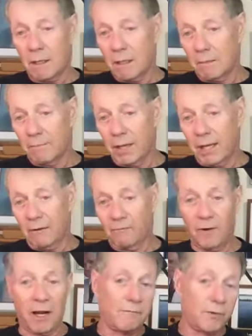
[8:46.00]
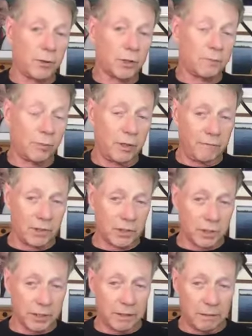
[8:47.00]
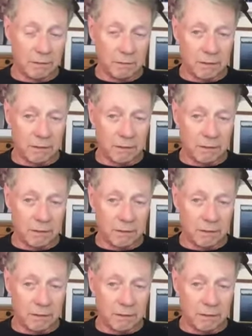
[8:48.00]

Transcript: back 5 years previously,